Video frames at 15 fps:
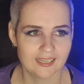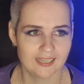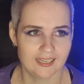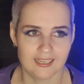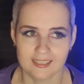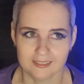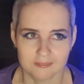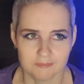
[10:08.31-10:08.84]

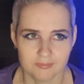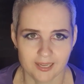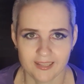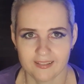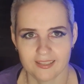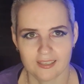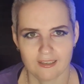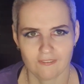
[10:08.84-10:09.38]
and
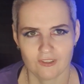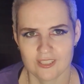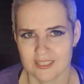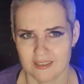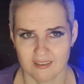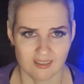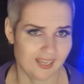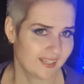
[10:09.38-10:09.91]
that if you
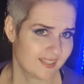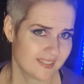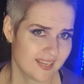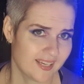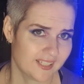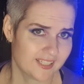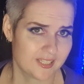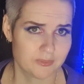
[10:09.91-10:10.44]
didn't like
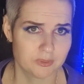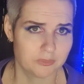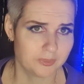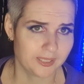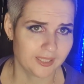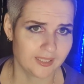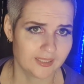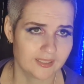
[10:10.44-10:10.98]
sex you were
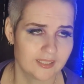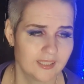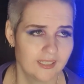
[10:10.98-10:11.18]
weird,